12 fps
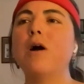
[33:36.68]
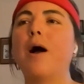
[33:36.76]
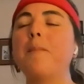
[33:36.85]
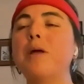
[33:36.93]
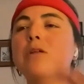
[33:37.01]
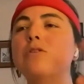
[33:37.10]

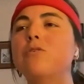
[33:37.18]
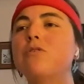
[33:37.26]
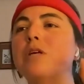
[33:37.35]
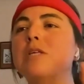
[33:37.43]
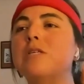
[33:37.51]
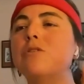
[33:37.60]
I'm gonna do
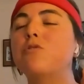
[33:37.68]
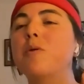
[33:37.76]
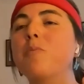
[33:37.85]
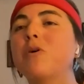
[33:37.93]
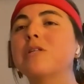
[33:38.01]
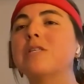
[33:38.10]
this 3
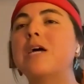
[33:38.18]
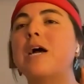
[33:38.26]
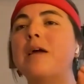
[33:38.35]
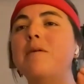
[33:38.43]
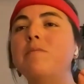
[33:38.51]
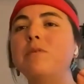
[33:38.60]
more
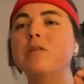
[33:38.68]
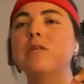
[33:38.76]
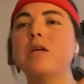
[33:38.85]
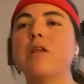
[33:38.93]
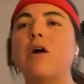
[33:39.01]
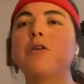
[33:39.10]
times
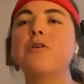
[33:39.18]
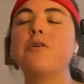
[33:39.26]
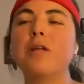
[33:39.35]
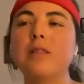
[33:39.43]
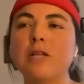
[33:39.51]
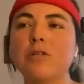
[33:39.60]
and
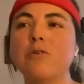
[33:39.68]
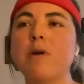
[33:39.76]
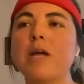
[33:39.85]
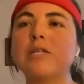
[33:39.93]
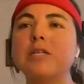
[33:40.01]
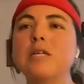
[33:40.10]
honoring the
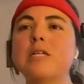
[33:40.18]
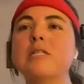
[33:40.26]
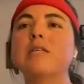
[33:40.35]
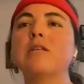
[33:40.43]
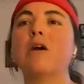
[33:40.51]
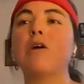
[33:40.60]

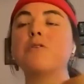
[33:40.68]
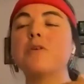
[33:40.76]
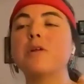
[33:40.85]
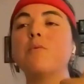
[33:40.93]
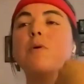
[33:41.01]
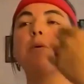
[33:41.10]
directions and
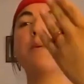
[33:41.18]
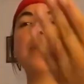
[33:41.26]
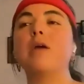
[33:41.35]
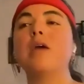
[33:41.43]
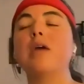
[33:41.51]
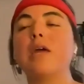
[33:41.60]
honoring where
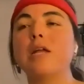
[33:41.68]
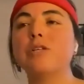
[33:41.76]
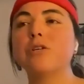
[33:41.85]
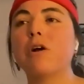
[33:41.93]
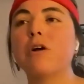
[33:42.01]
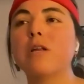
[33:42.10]
we
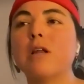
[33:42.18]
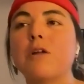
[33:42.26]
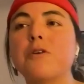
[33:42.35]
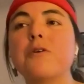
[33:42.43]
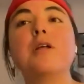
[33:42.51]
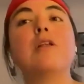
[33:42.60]
each are and
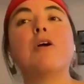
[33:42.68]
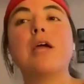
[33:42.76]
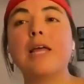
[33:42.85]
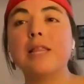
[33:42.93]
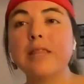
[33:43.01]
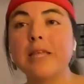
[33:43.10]
honoring our
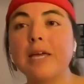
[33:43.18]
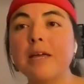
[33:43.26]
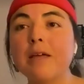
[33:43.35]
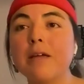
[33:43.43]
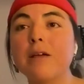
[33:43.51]
gente,